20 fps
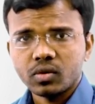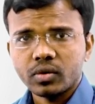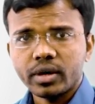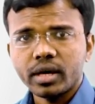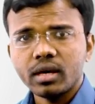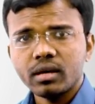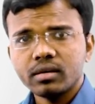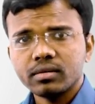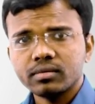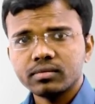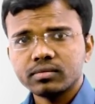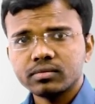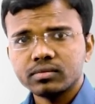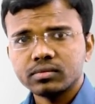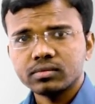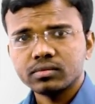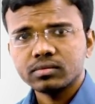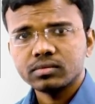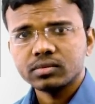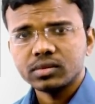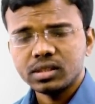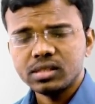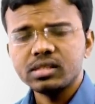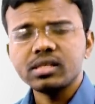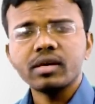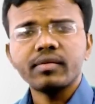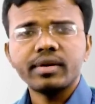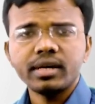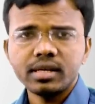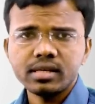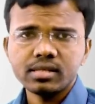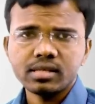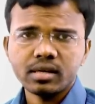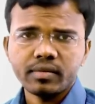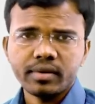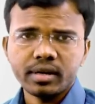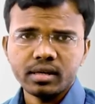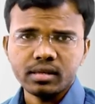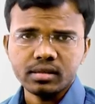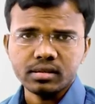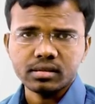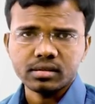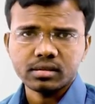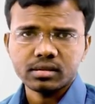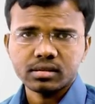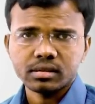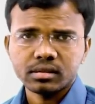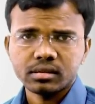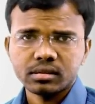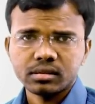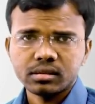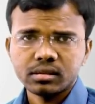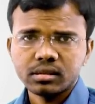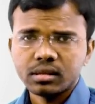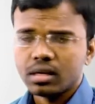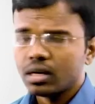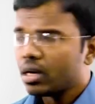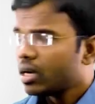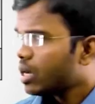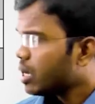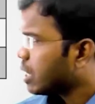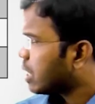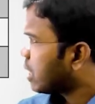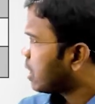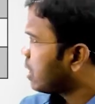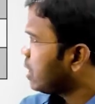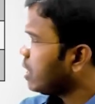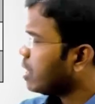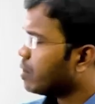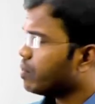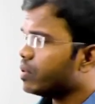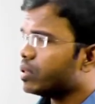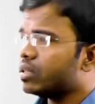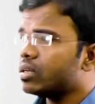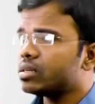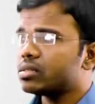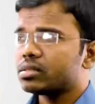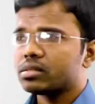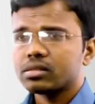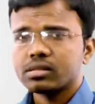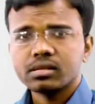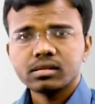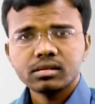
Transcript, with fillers: okay in 1770s clear with this